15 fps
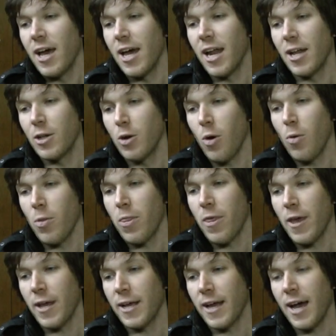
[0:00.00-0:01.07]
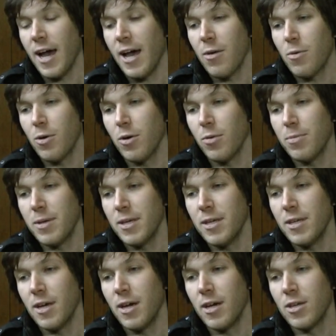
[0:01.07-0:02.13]
And I don't think I will
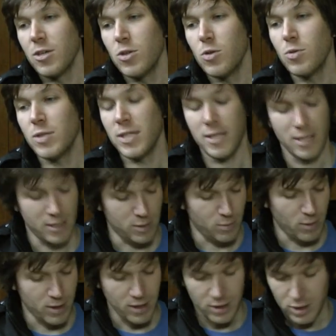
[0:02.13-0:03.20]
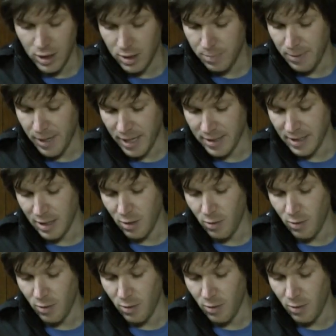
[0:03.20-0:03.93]
be using this one, just because I